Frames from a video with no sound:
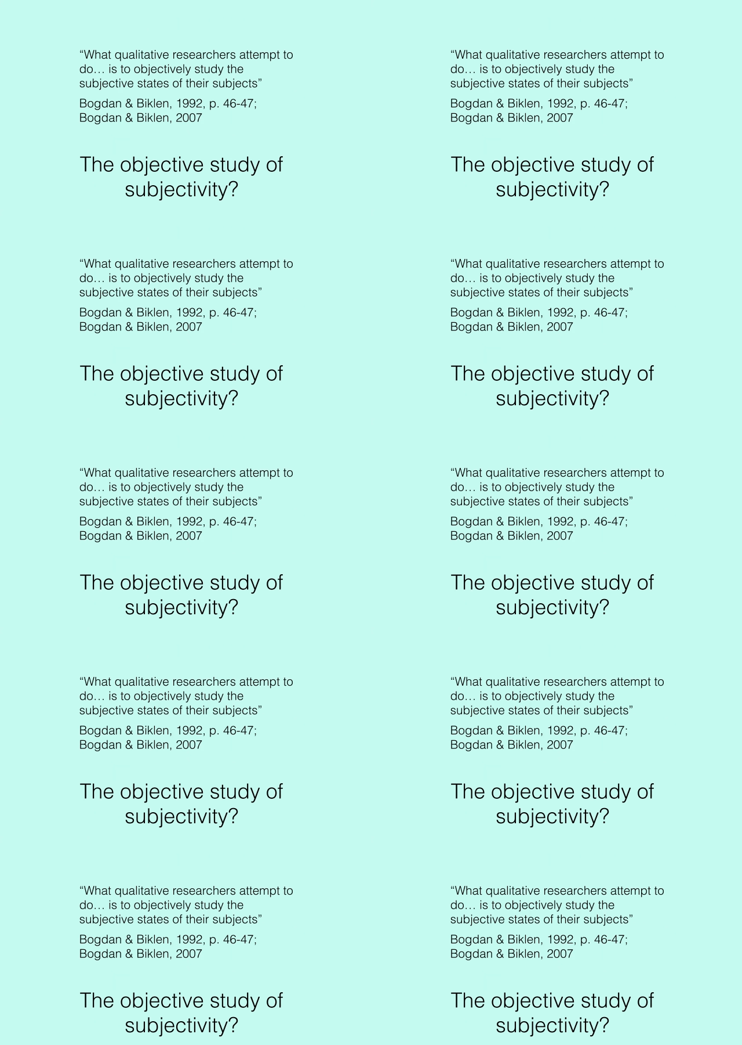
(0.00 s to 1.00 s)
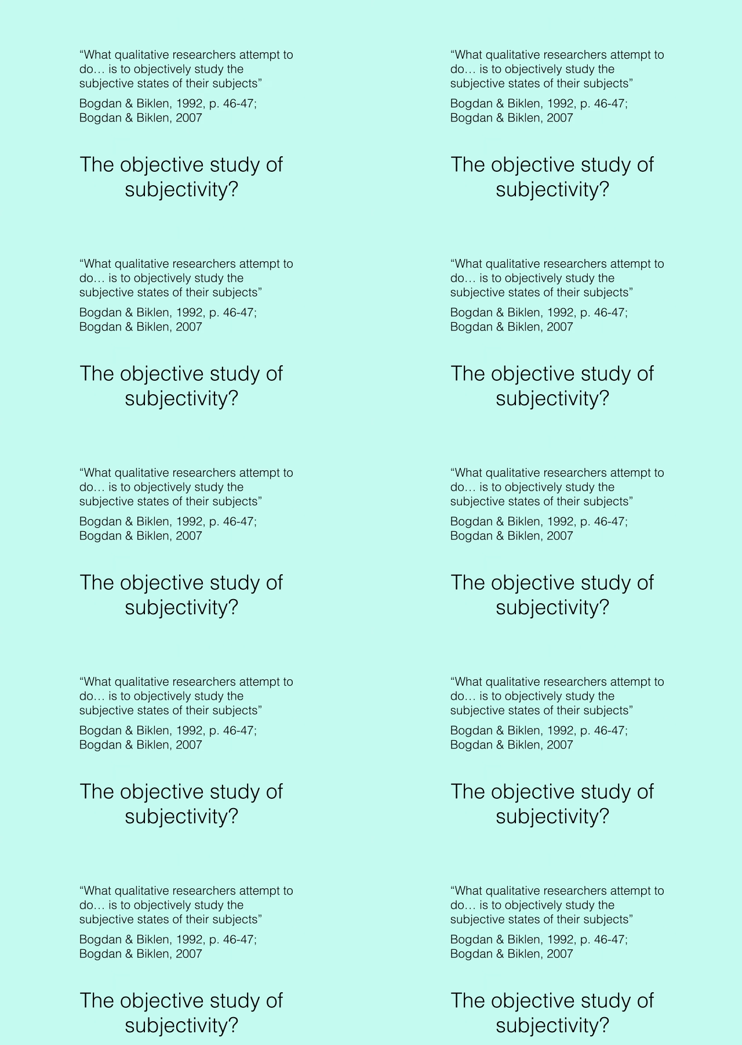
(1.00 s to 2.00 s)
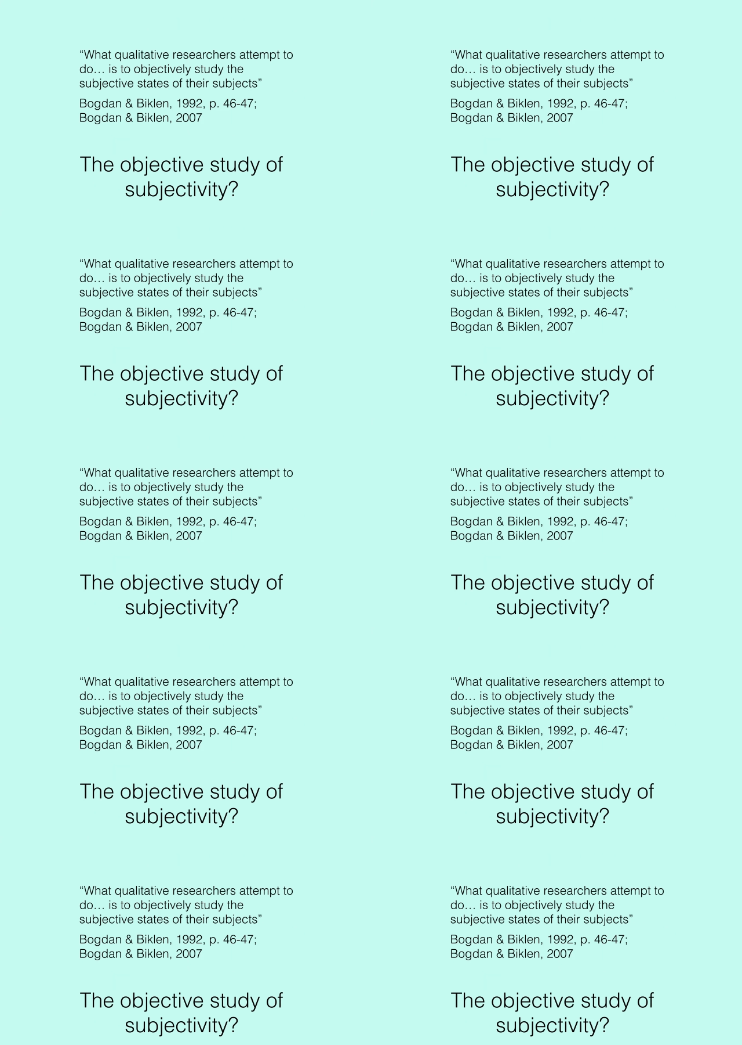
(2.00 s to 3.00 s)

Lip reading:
[unreadable: no face in view]